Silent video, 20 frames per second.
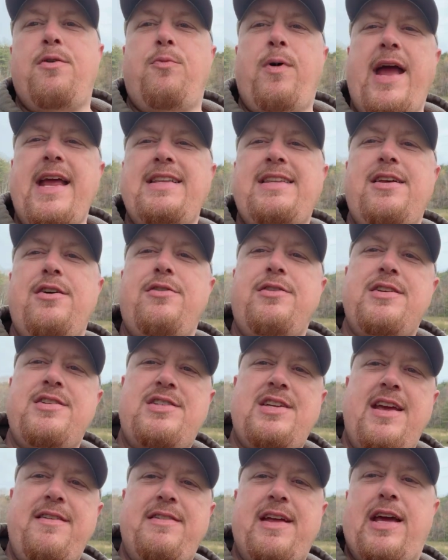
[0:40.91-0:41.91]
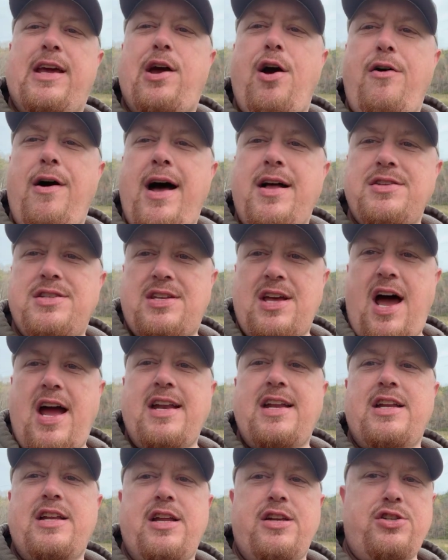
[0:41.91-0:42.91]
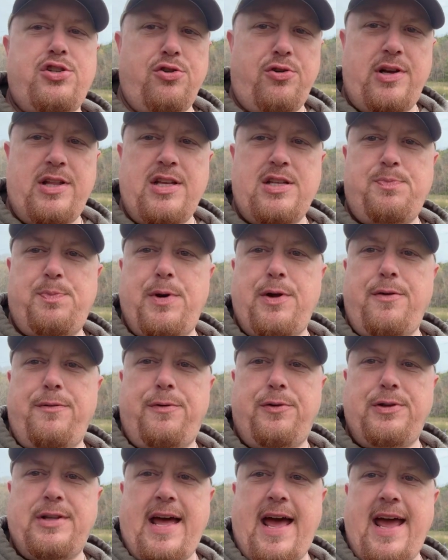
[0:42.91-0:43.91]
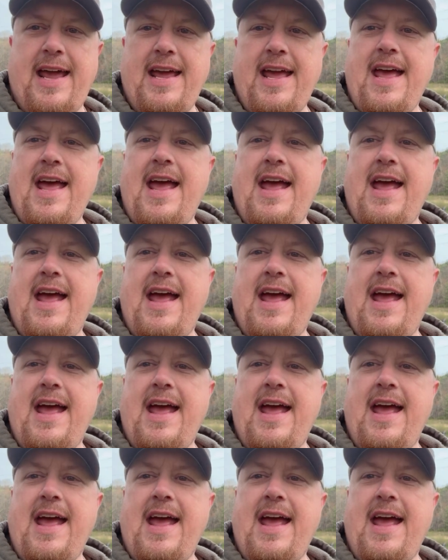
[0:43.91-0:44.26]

Wait till this evening. Go outside and enjoy this beautiful day.